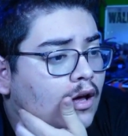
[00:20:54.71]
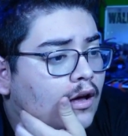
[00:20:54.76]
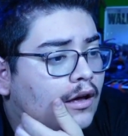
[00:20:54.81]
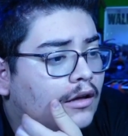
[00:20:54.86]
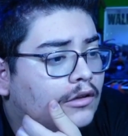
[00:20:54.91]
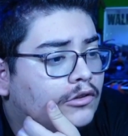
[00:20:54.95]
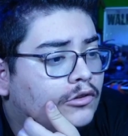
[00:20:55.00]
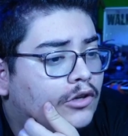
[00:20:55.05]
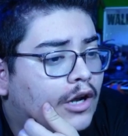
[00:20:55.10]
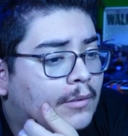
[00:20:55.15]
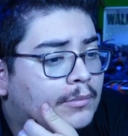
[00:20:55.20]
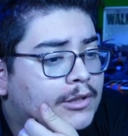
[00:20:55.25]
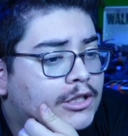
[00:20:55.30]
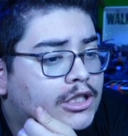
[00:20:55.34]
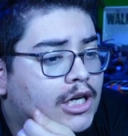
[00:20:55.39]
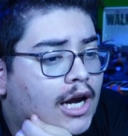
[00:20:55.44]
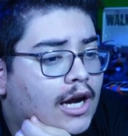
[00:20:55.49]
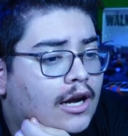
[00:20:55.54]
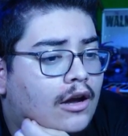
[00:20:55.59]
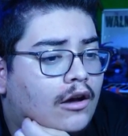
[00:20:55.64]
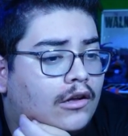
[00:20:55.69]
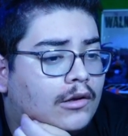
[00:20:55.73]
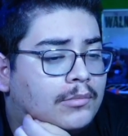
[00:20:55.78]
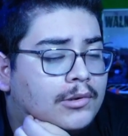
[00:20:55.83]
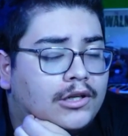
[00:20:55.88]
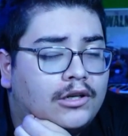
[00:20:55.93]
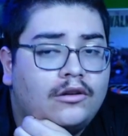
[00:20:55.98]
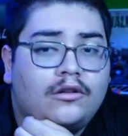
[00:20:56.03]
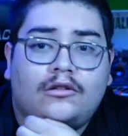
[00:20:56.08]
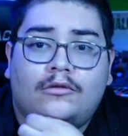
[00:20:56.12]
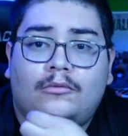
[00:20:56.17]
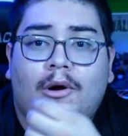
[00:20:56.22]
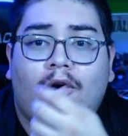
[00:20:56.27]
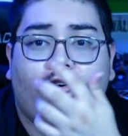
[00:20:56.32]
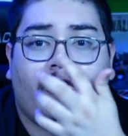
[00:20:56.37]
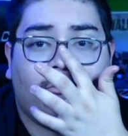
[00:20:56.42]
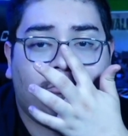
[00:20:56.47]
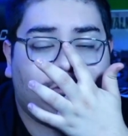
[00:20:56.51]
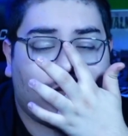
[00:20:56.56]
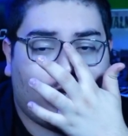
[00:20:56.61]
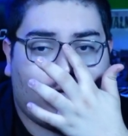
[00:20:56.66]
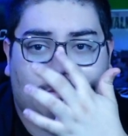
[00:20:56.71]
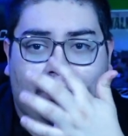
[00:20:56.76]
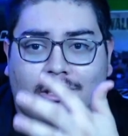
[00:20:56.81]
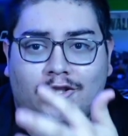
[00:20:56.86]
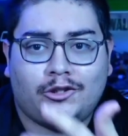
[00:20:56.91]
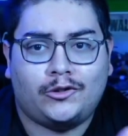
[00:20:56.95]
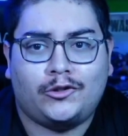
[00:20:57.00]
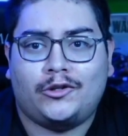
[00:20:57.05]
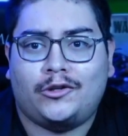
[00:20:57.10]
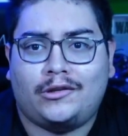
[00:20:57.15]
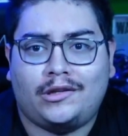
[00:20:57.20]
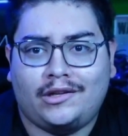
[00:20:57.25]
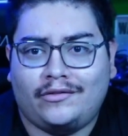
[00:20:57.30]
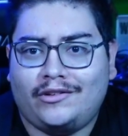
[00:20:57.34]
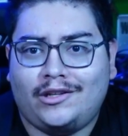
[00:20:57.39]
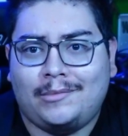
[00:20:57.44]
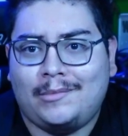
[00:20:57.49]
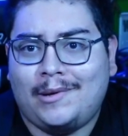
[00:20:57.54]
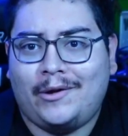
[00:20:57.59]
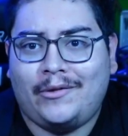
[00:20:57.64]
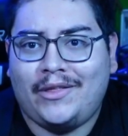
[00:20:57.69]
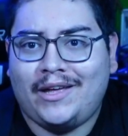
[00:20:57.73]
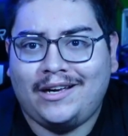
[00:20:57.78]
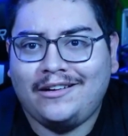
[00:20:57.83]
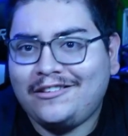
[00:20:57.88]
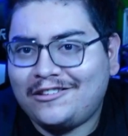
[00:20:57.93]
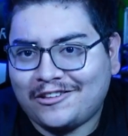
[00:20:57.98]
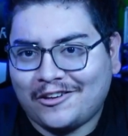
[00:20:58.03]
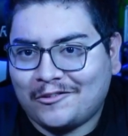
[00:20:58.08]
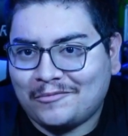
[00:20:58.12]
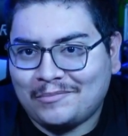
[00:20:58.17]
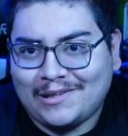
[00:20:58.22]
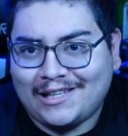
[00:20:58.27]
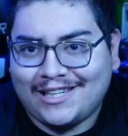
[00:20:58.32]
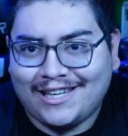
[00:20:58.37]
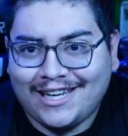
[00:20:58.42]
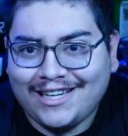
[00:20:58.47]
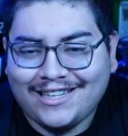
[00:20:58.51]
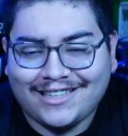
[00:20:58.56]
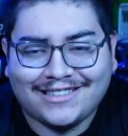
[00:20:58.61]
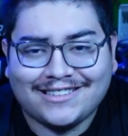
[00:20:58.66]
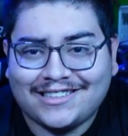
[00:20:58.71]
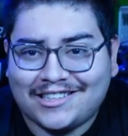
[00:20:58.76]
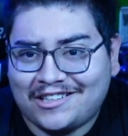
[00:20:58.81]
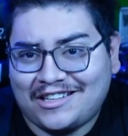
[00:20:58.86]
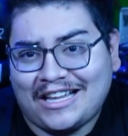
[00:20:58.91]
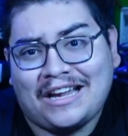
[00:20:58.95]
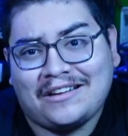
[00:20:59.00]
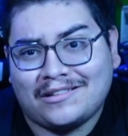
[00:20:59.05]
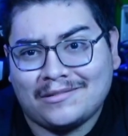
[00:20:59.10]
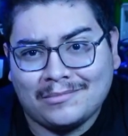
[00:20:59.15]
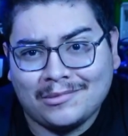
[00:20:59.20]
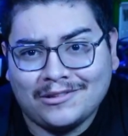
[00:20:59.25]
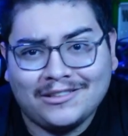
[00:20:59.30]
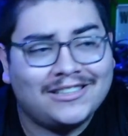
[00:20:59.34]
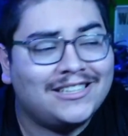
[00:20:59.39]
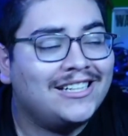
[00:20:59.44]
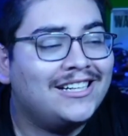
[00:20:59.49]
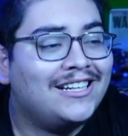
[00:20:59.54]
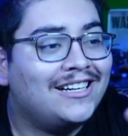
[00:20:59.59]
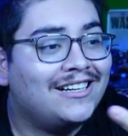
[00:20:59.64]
Uh, do not be shy. All opinions are welcome. Just make sure you're civil about things. Don't be a dick. It's that simple.